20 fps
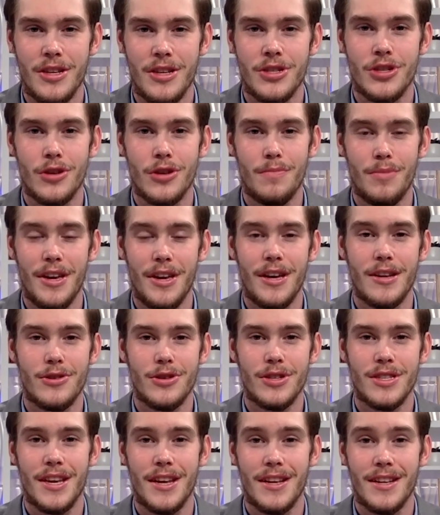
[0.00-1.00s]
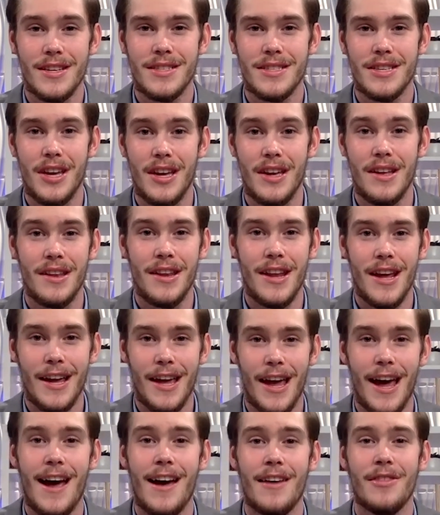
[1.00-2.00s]
Should be interesting to see Nick
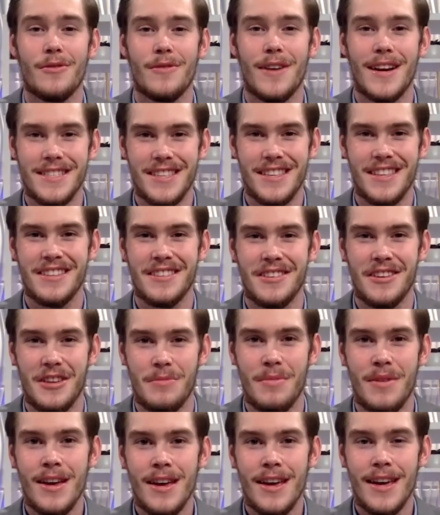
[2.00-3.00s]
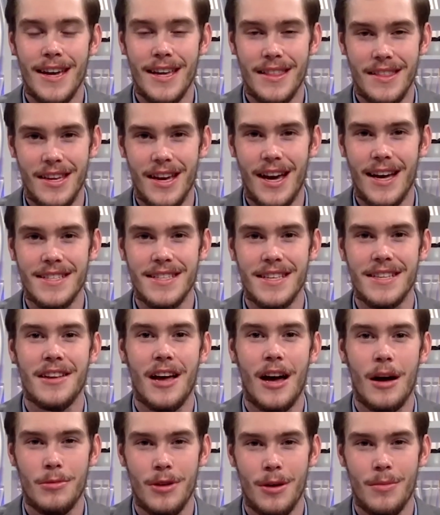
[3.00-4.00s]
and the rest of the team hit the ice this
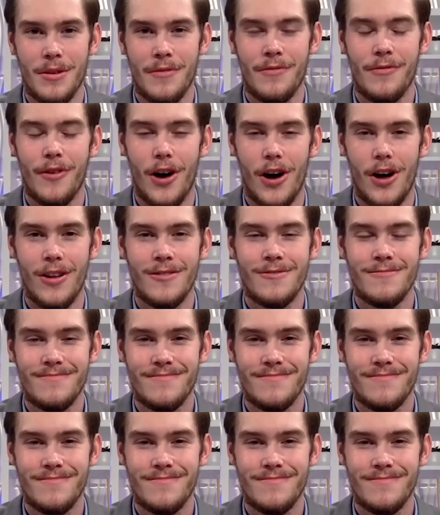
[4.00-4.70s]
upcoming fall.